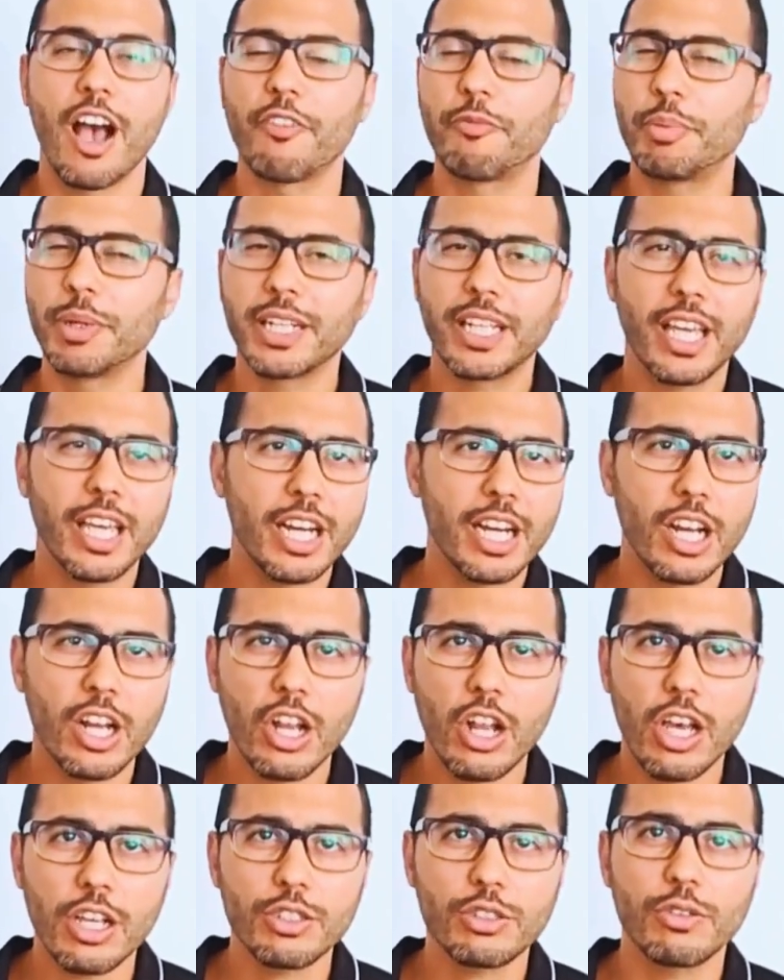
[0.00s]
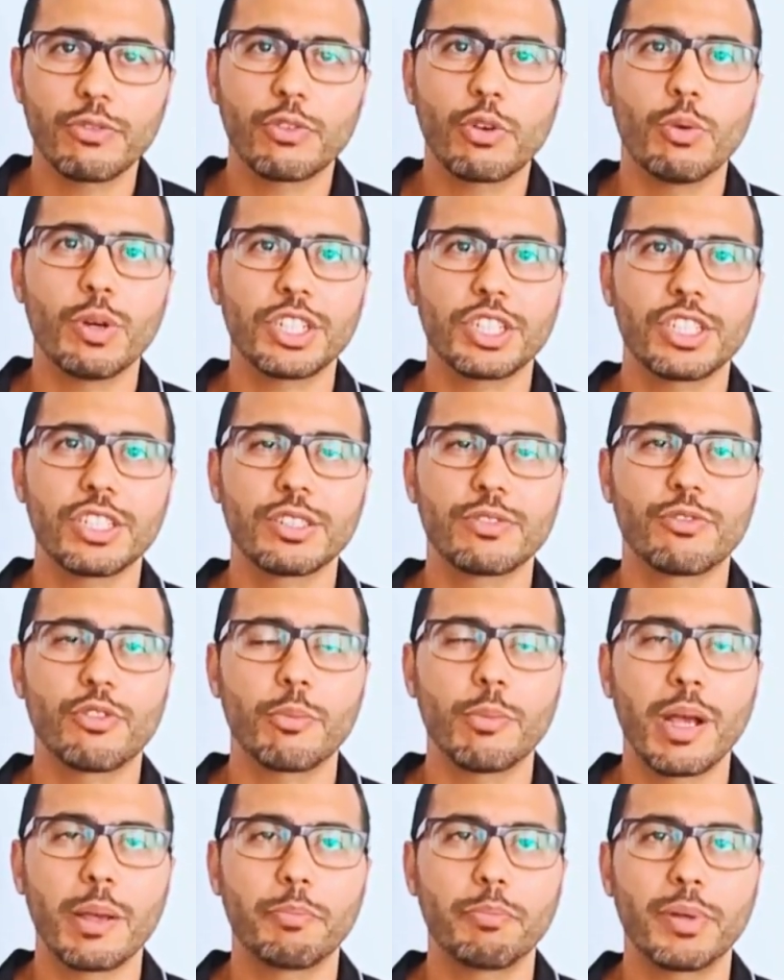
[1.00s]
I've been getting lots of questions
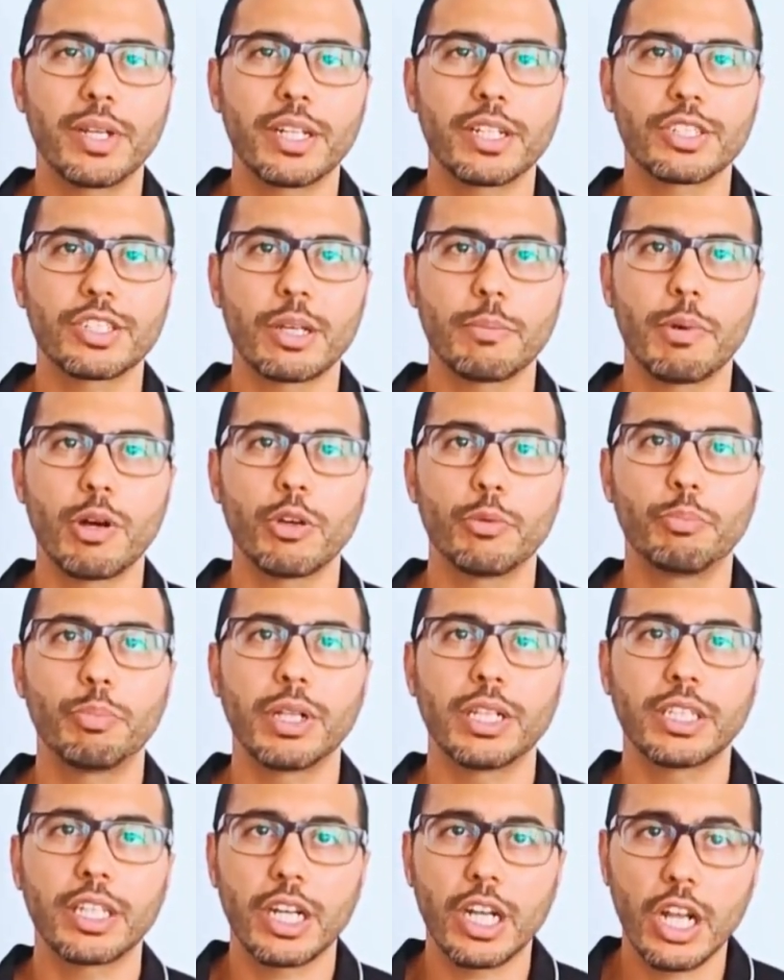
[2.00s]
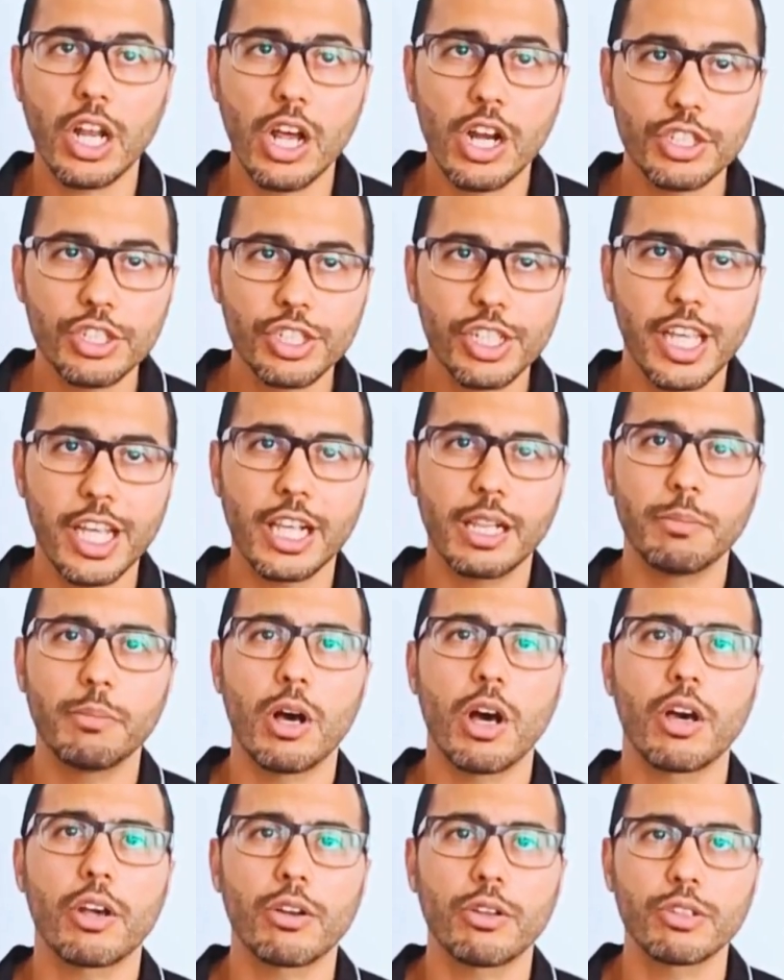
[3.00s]
from my peers about building large
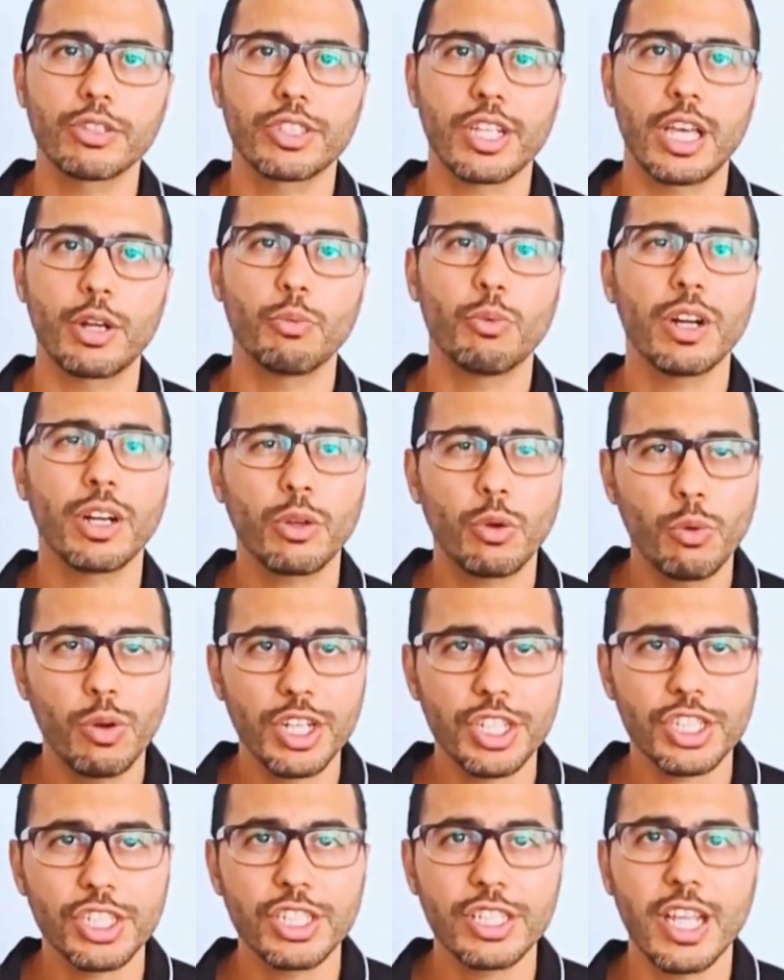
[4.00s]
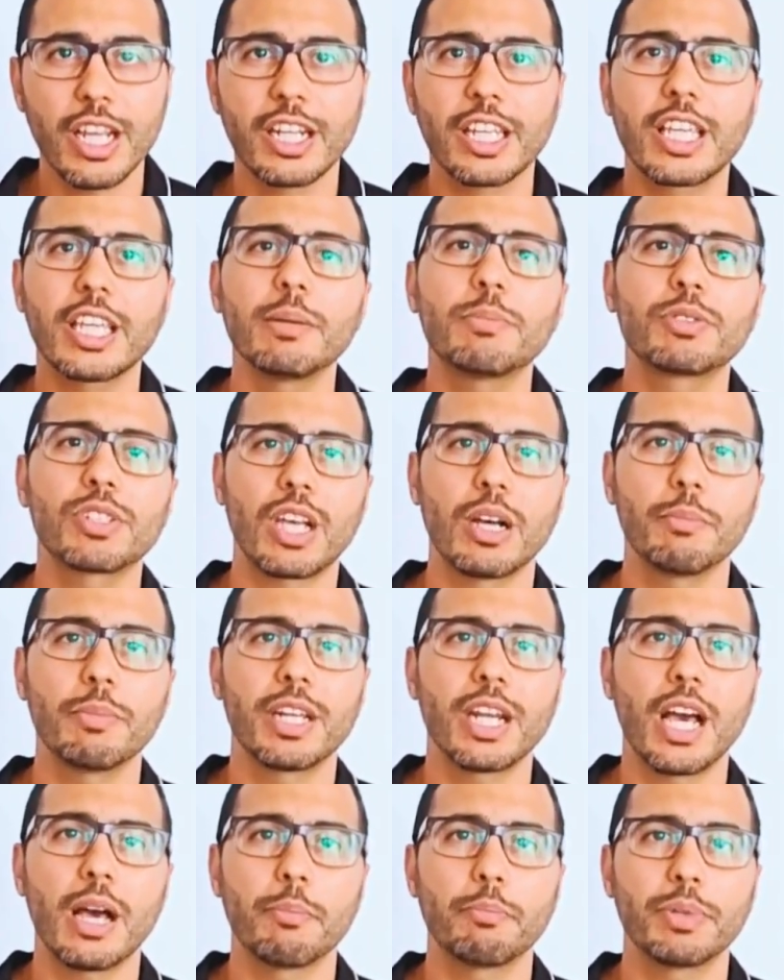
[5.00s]
scale models, and one question that keeps
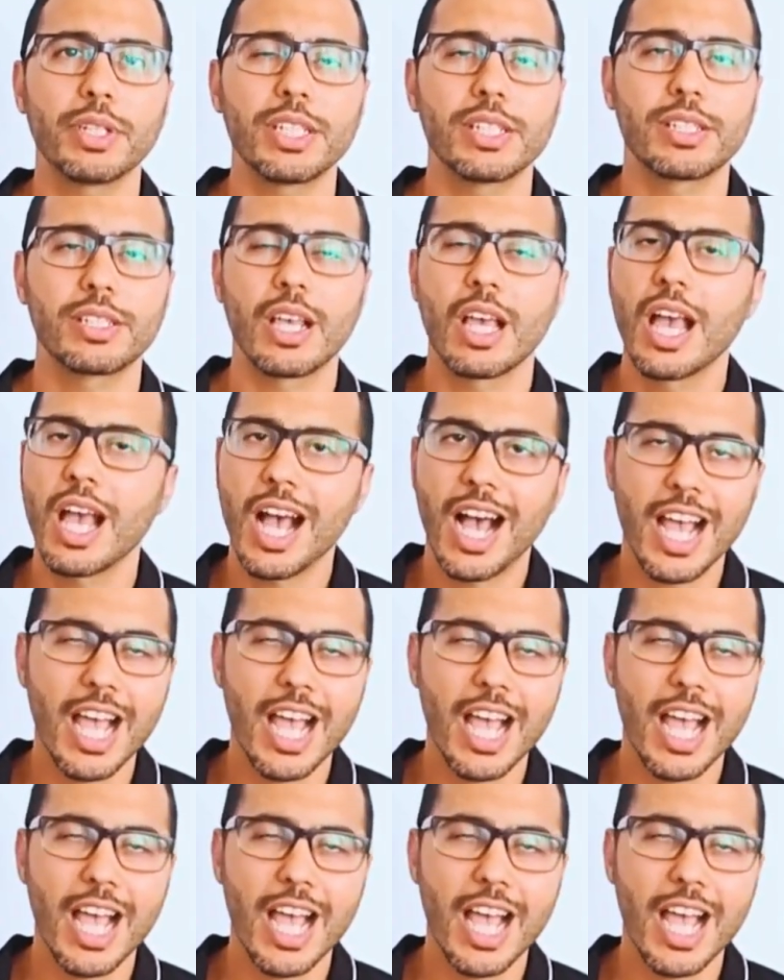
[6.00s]
coming up is,